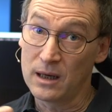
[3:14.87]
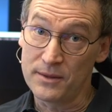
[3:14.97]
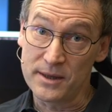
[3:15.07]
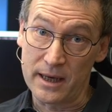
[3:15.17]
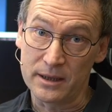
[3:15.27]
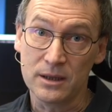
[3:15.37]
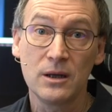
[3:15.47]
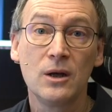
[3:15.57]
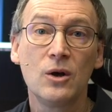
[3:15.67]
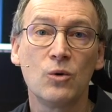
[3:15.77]
At the end,
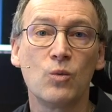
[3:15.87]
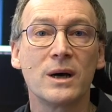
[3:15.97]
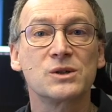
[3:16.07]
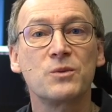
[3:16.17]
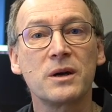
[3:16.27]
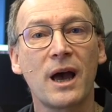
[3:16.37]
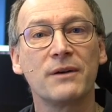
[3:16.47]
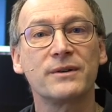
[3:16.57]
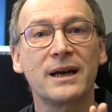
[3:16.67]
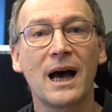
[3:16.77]
once we
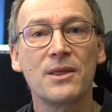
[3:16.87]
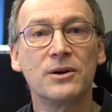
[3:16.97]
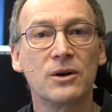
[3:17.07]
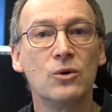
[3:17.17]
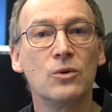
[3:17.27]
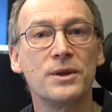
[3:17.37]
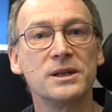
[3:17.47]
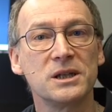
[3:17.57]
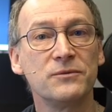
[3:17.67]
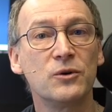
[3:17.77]
have gathered all
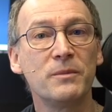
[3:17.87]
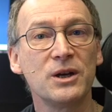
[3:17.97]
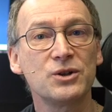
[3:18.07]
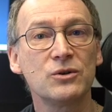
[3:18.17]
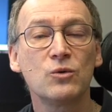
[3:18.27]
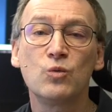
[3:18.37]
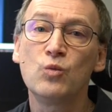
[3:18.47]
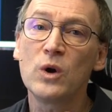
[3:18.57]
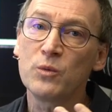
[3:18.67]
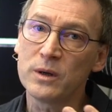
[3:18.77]
this information,
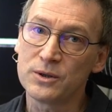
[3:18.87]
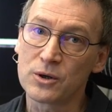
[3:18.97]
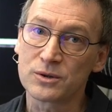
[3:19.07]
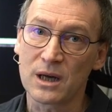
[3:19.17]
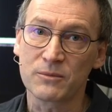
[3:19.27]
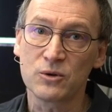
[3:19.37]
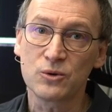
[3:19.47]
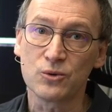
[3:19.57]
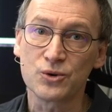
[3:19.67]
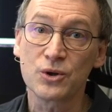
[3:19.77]
we will draw some
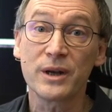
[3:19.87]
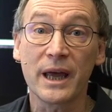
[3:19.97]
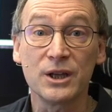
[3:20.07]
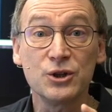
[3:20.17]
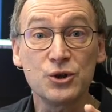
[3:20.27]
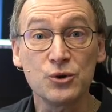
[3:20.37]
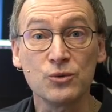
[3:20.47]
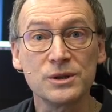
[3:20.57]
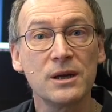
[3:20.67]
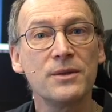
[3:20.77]
conclusion and
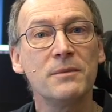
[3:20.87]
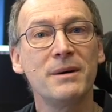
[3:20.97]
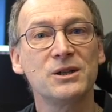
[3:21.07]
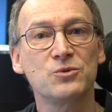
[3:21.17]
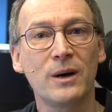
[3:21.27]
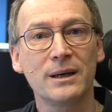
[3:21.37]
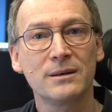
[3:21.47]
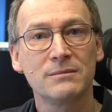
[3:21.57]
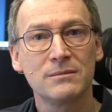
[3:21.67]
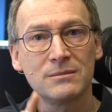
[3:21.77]
choose the best one.
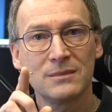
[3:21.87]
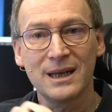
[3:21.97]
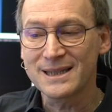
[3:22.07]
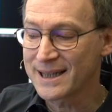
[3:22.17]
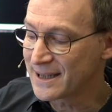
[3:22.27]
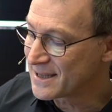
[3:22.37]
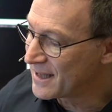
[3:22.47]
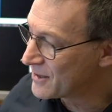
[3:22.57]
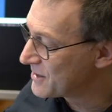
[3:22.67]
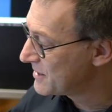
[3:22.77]
Let's get
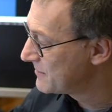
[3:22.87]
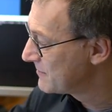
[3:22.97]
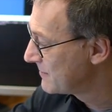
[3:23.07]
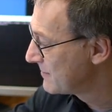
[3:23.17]
started.